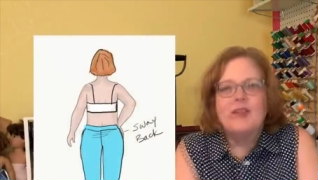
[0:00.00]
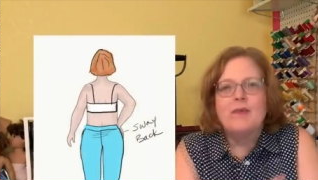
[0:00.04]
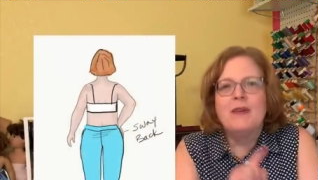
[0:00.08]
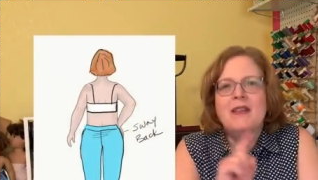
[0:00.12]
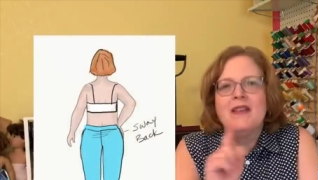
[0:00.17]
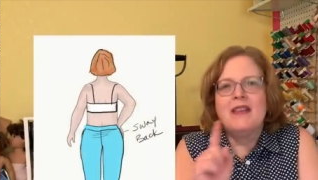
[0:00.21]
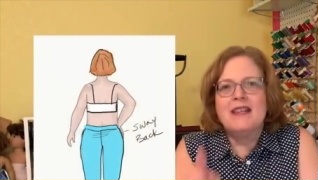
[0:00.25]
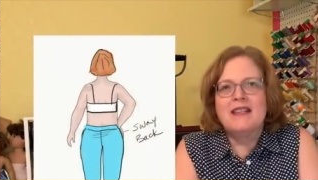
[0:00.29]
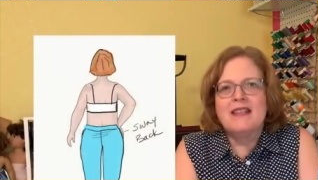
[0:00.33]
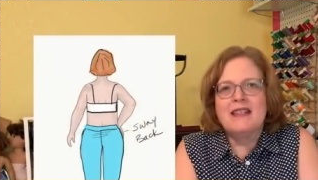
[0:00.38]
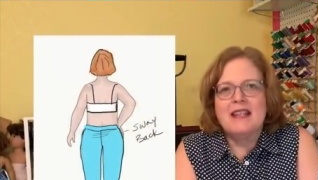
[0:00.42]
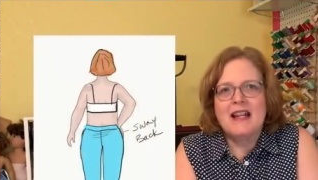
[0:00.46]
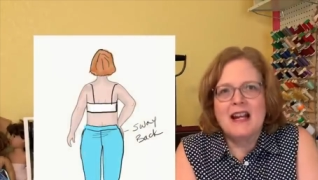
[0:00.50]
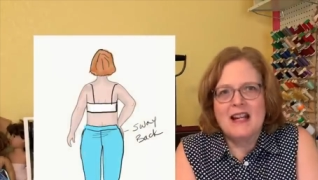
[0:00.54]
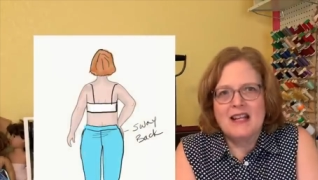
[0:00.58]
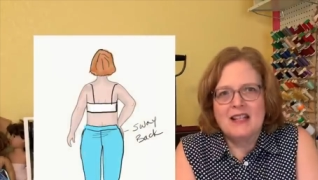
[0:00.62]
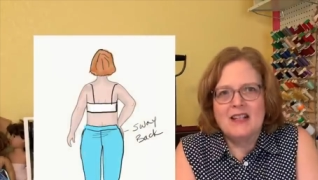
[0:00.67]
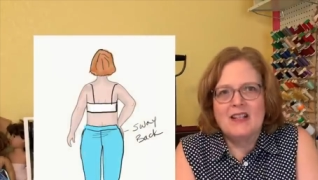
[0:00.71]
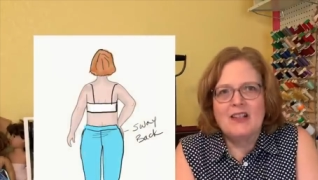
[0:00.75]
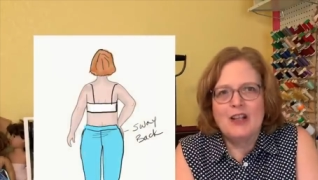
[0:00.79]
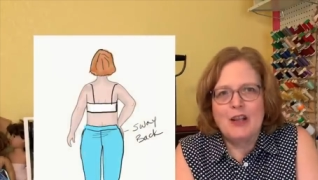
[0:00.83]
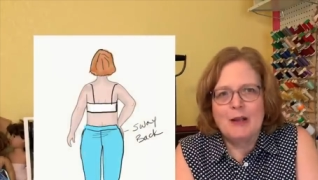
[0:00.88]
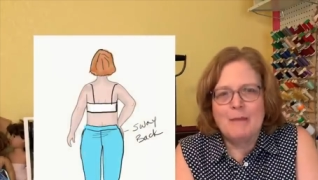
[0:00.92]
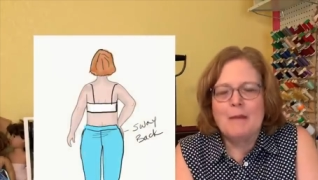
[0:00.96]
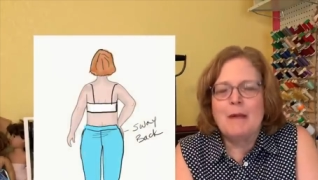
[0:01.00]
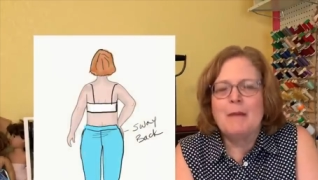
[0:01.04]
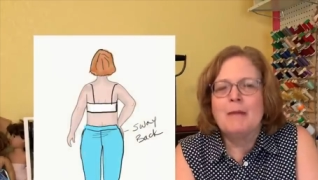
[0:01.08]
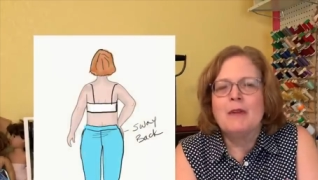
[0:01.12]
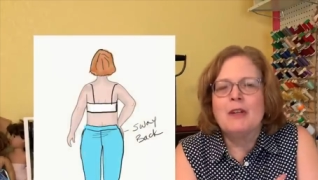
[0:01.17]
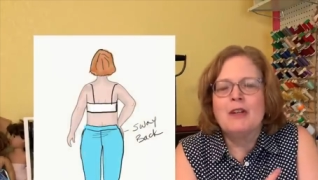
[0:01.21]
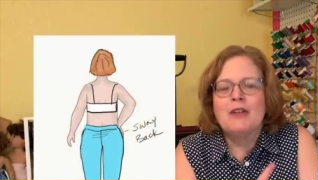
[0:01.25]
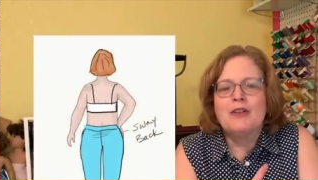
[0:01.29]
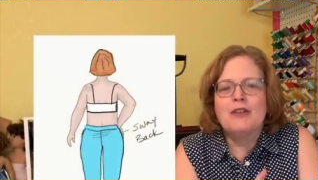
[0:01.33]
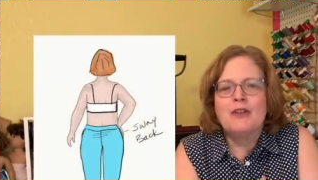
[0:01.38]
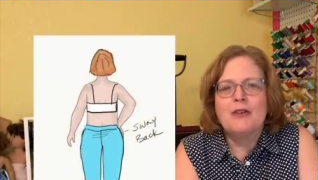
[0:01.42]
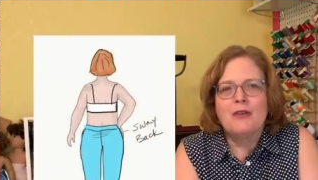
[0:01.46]
So in this next clip, I'm
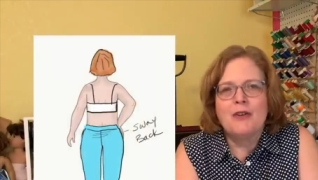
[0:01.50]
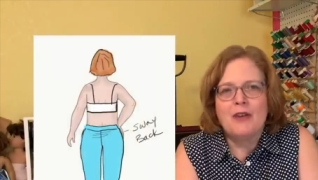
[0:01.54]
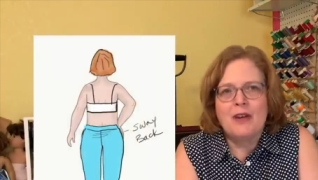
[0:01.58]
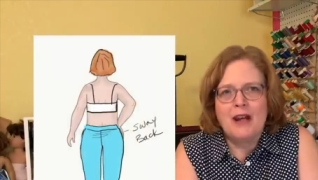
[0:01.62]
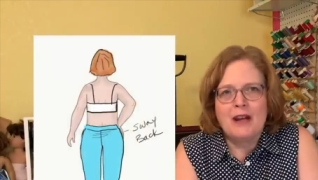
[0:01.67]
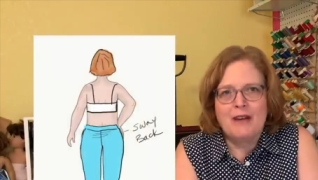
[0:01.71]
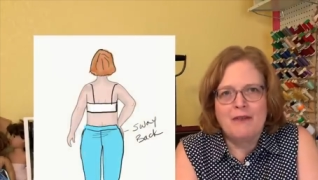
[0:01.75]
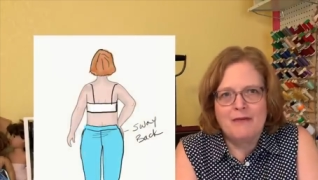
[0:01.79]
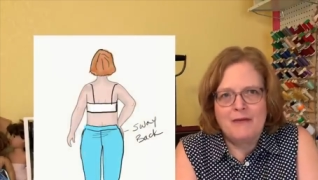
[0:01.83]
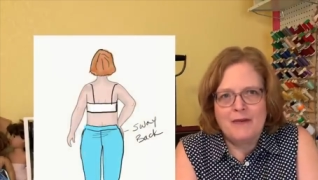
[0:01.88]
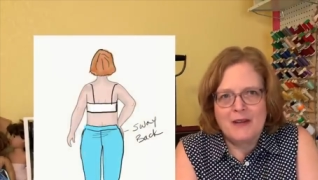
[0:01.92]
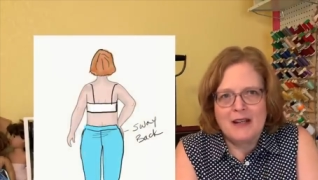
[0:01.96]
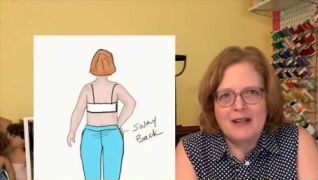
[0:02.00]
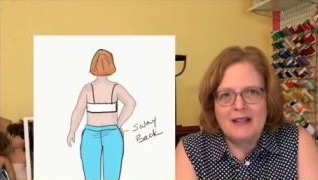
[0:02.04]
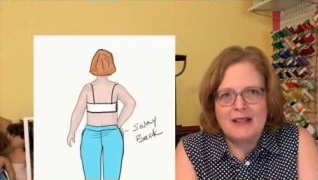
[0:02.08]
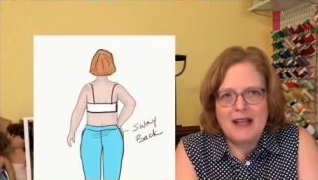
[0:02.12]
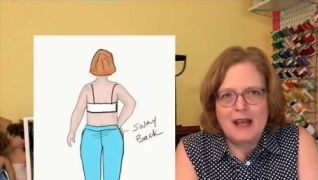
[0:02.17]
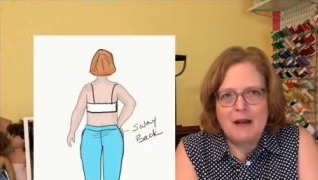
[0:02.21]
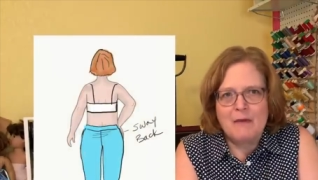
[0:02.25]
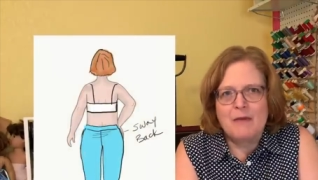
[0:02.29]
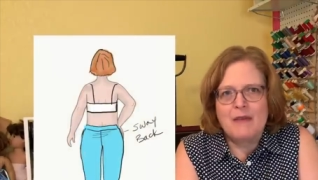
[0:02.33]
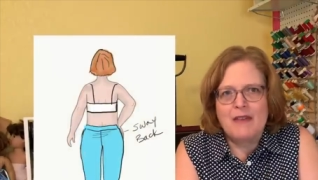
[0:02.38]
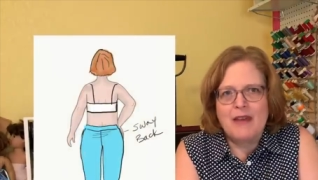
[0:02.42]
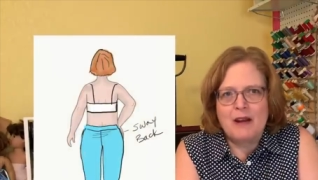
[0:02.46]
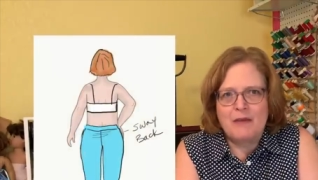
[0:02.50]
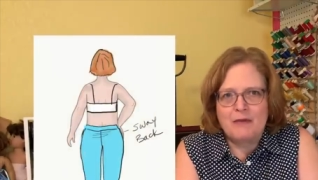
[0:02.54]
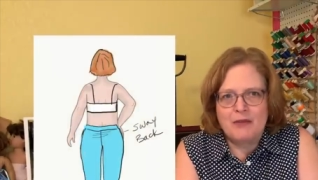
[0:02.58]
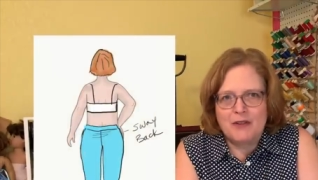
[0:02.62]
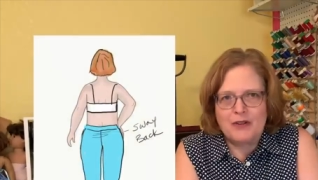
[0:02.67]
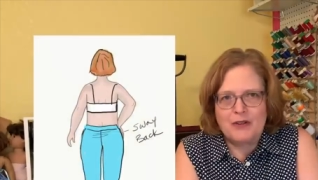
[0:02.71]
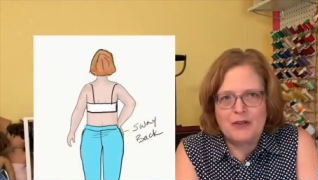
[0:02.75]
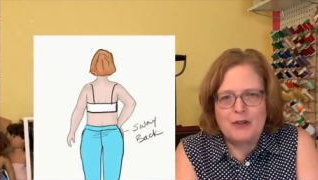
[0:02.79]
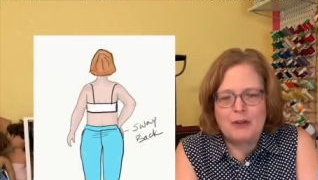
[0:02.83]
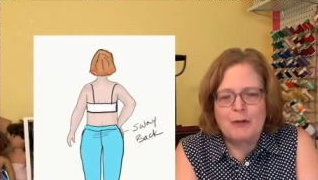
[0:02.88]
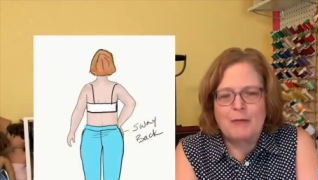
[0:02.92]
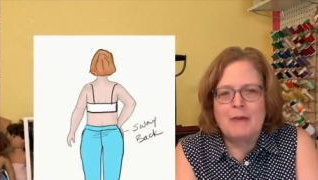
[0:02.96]
going to show you how to fix that without
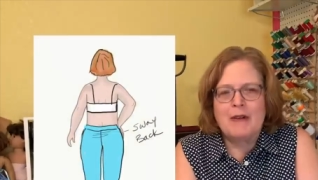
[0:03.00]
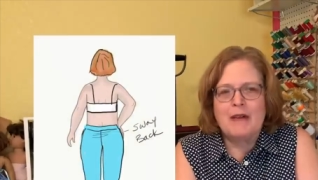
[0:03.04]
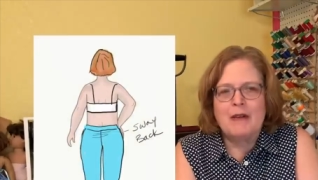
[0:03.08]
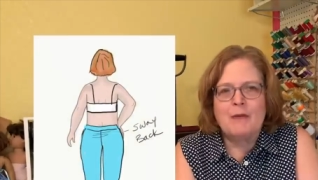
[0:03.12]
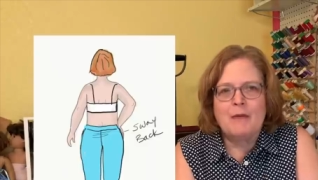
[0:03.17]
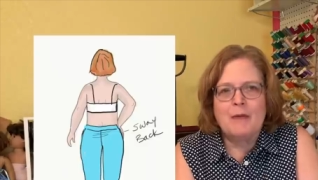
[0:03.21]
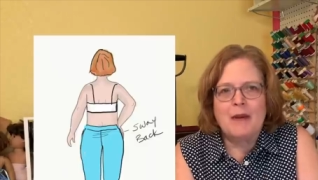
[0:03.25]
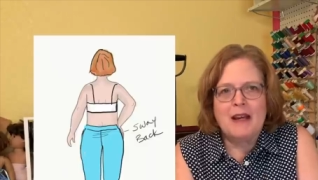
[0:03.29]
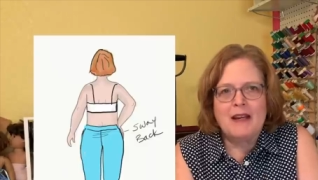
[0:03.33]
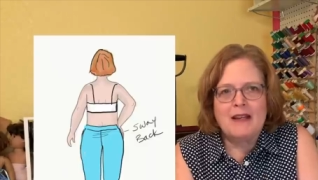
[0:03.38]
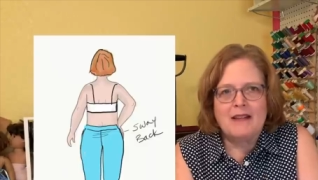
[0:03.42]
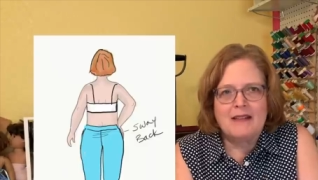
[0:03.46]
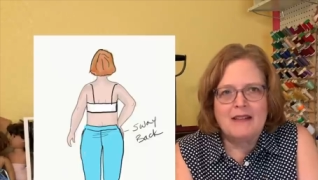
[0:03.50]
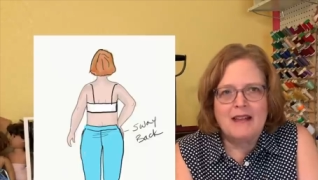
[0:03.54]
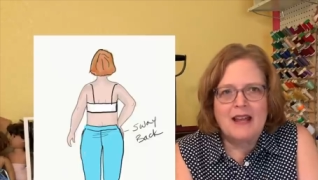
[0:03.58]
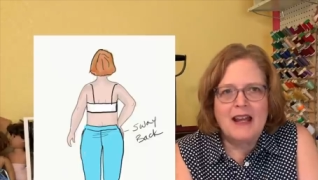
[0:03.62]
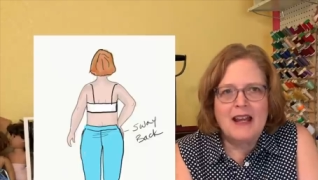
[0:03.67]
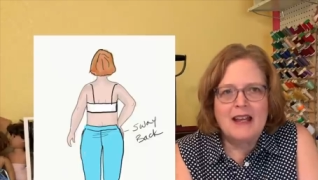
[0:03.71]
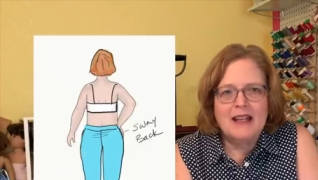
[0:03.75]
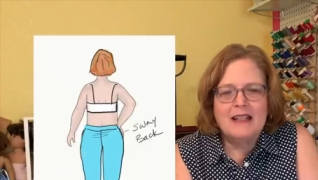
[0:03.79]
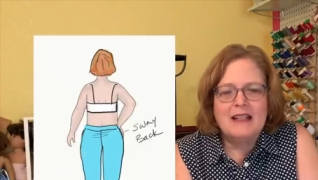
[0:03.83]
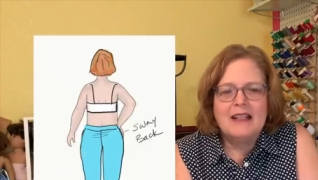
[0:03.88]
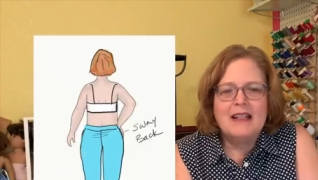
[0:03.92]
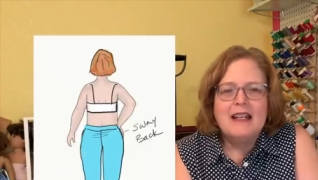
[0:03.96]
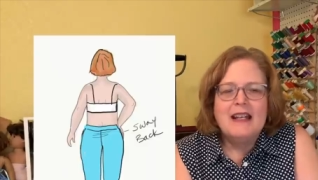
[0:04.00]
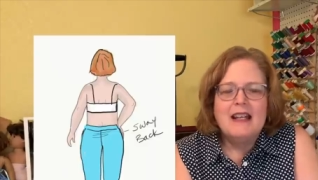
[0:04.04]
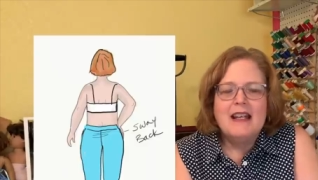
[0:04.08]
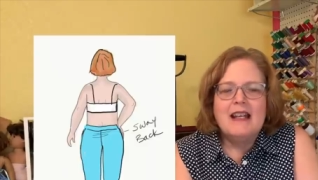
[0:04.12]
disturbing the waistline.